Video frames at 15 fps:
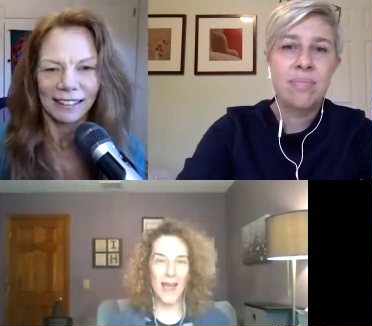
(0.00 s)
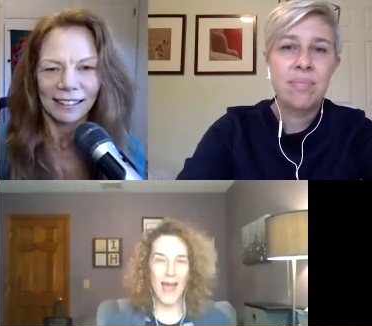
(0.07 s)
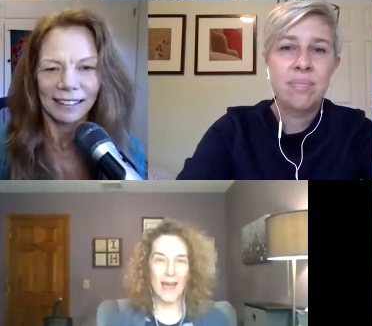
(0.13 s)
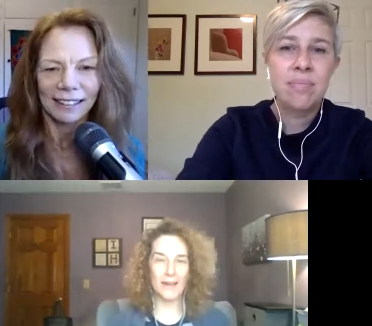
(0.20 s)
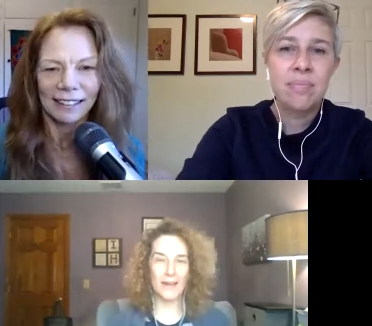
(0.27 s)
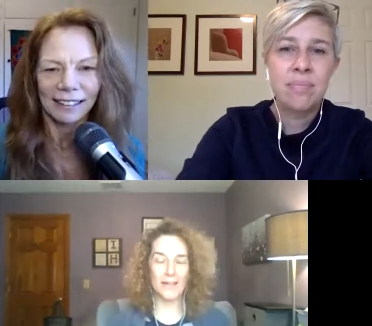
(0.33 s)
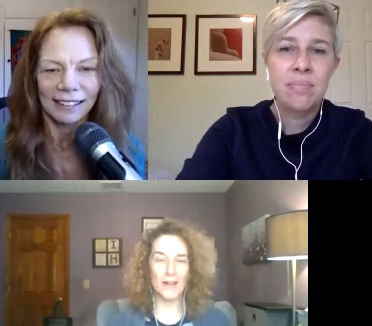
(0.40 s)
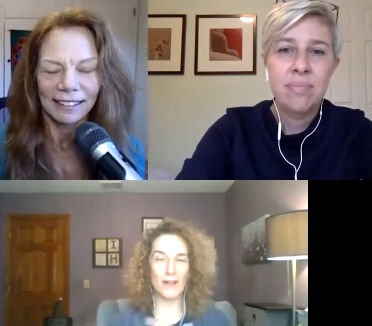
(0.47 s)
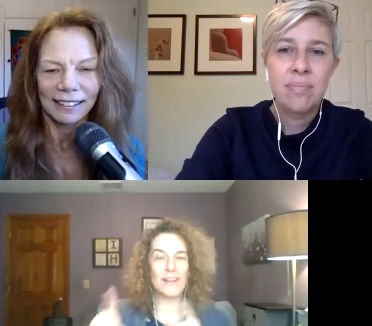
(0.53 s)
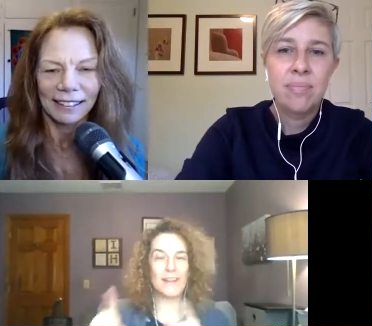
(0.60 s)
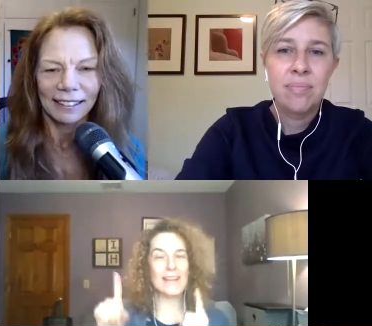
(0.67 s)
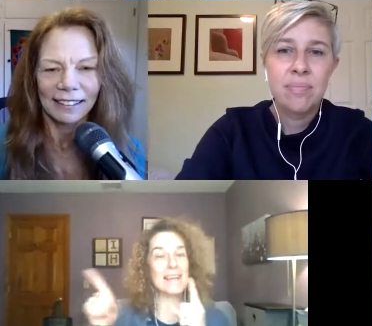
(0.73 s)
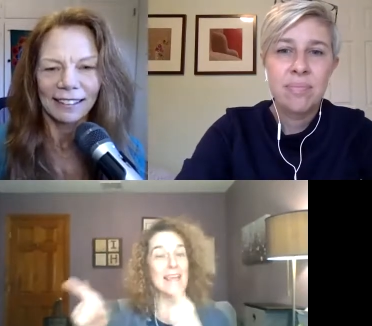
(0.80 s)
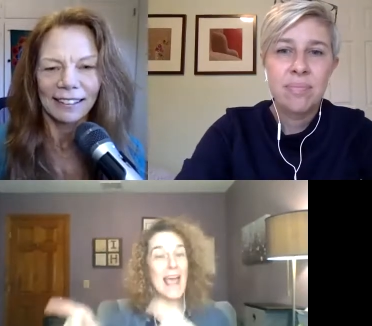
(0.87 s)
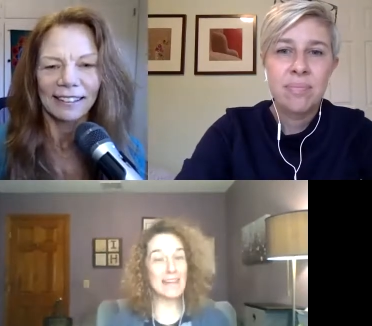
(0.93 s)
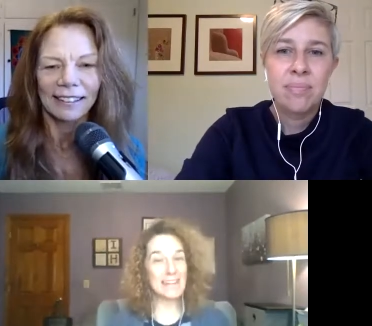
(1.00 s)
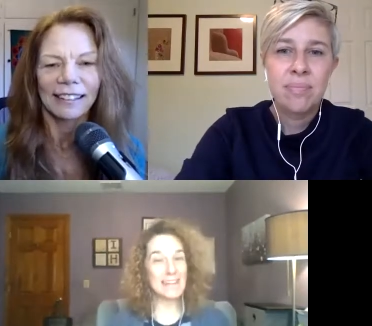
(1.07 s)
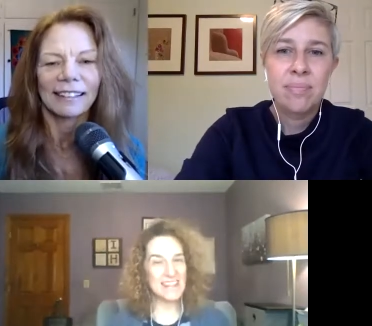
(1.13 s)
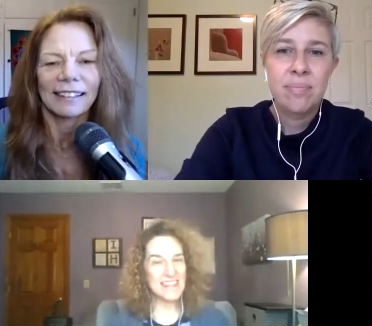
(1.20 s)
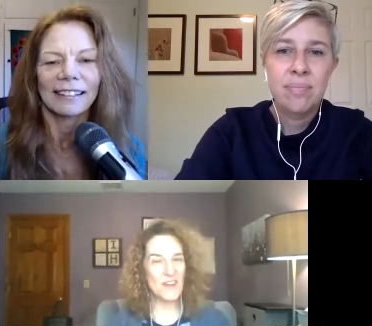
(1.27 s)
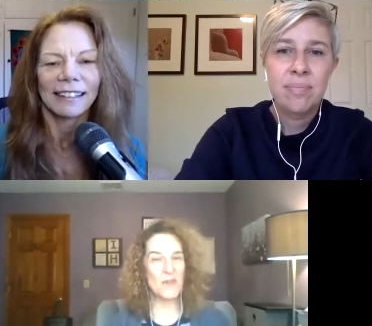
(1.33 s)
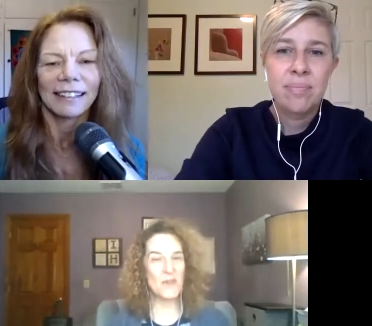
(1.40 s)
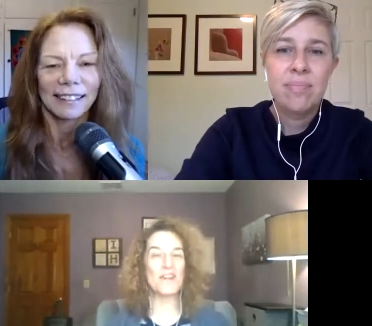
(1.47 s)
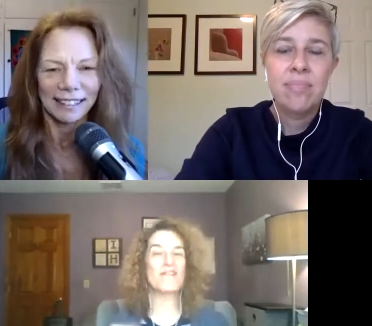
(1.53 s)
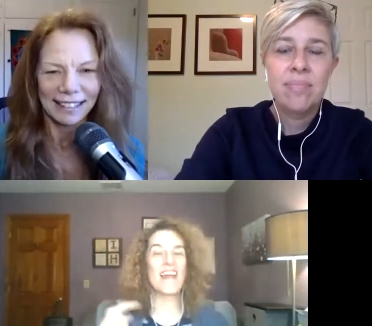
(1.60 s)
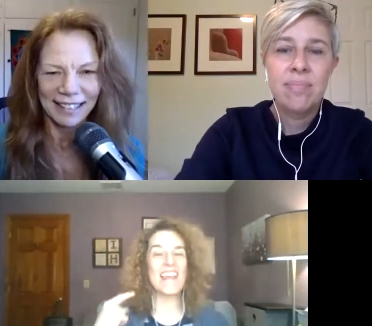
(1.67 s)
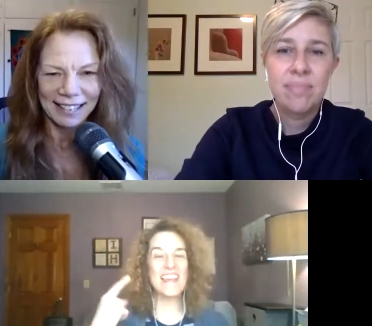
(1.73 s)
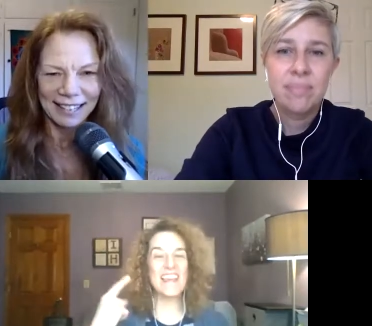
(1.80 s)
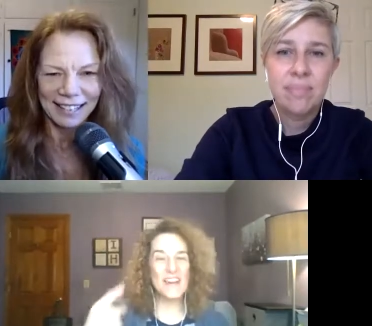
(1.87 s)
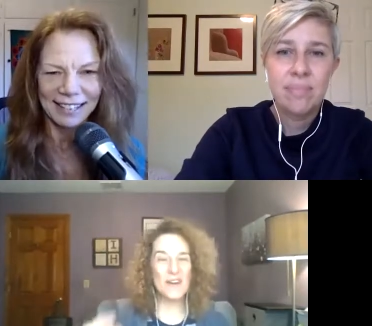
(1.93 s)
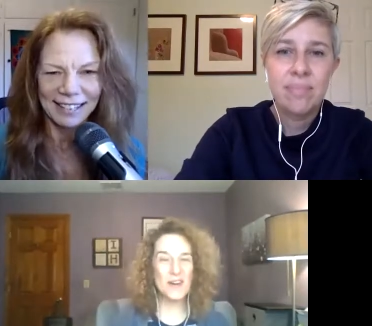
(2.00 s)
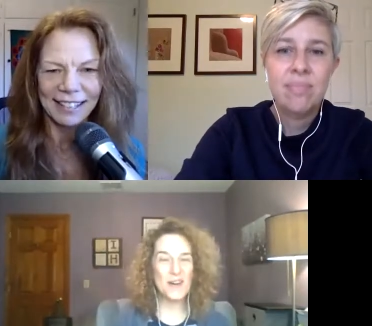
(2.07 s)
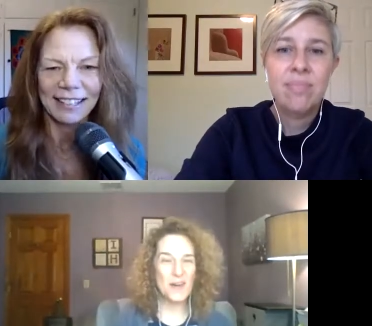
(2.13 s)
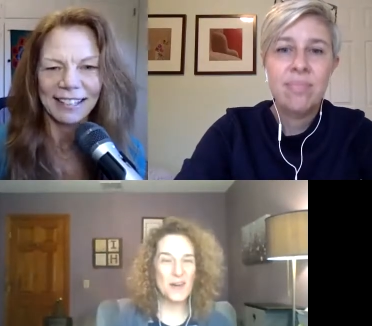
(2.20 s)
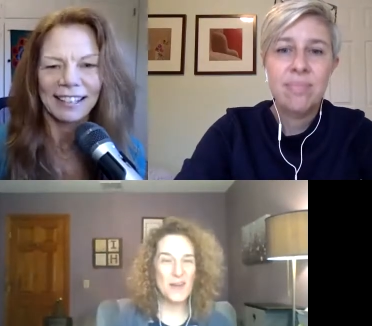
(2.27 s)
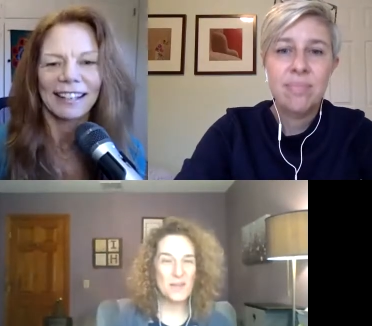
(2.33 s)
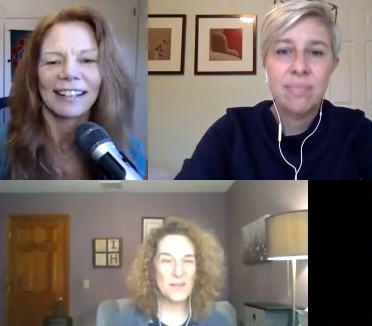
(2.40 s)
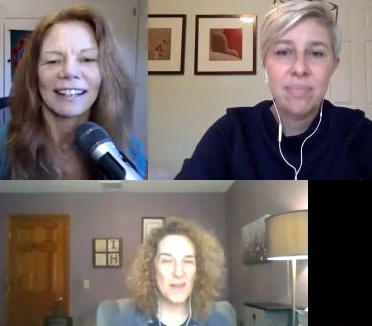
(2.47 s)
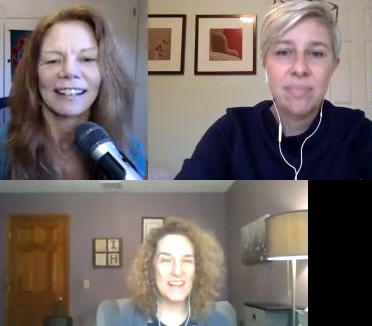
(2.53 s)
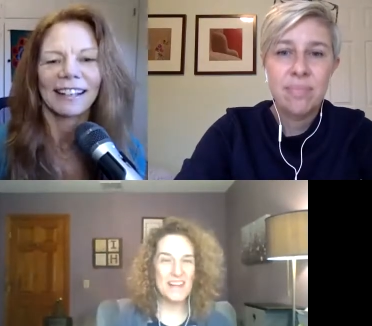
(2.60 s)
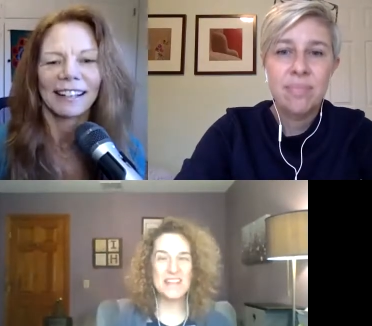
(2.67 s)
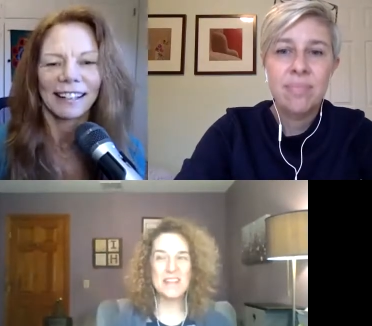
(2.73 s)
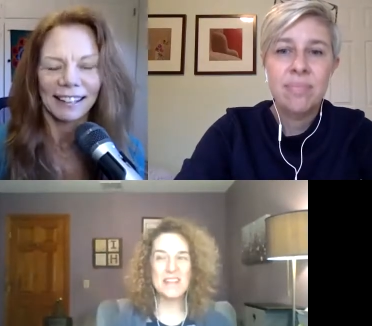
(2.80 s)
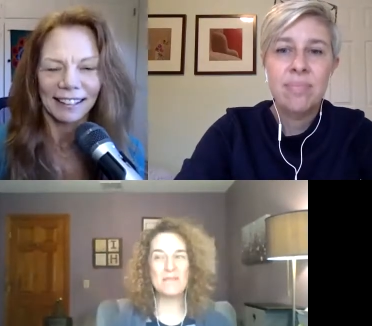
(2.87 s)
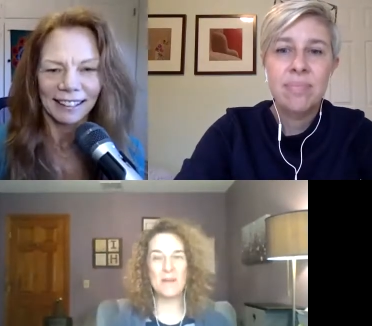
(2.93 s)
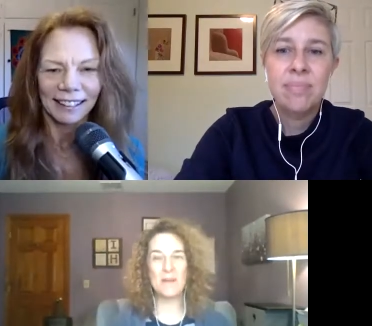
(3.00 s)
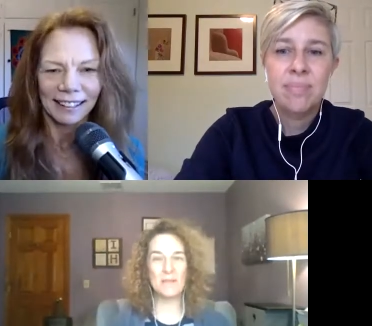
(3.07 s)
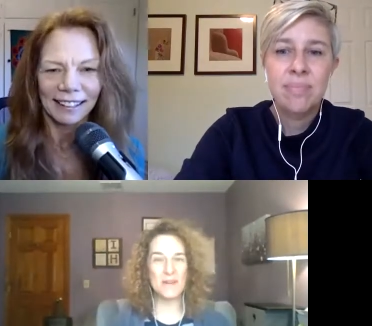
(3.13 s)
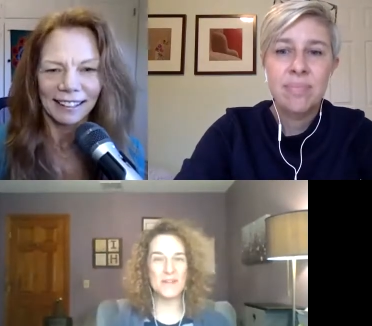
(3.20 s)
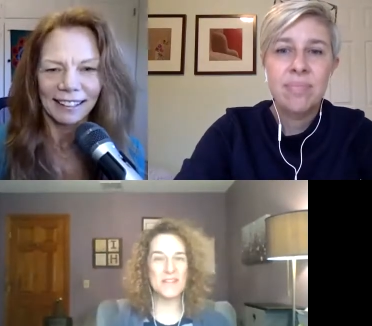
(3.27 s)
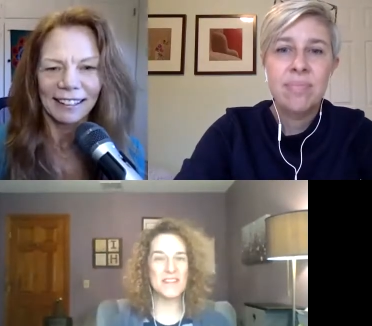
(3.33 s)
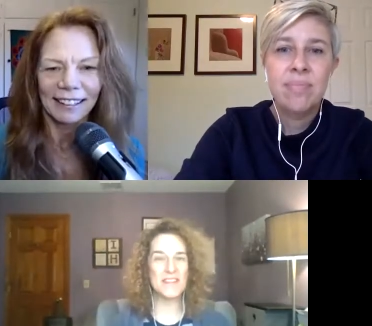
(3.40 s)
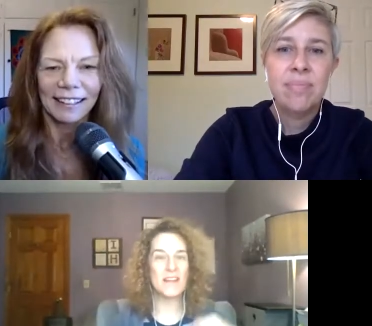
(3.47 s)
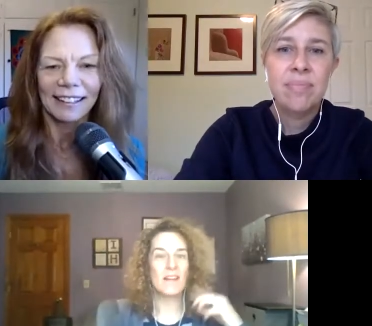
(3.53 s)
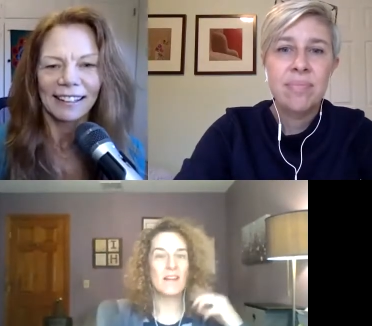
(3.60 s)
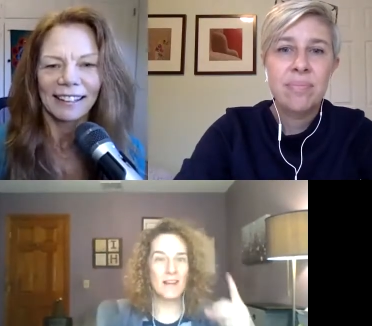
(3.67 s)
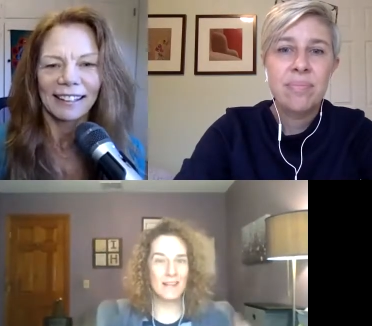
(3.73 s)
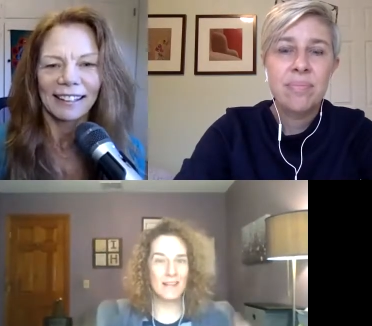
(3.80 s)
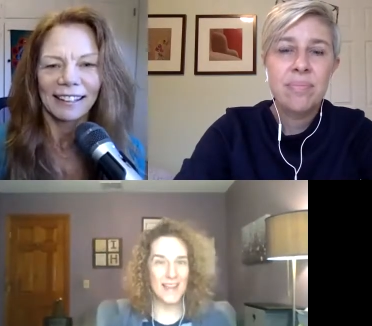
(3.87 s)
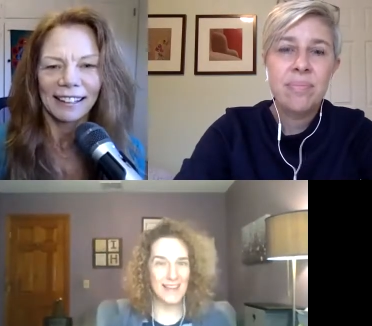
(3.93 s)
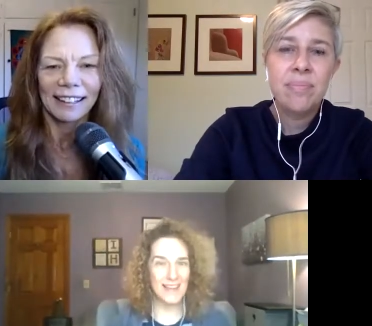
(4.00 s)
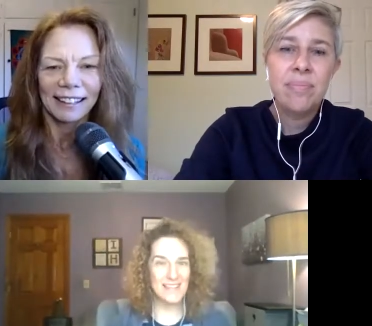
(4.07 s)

Speaker 1: add a little yet. Or if I hear my team members getting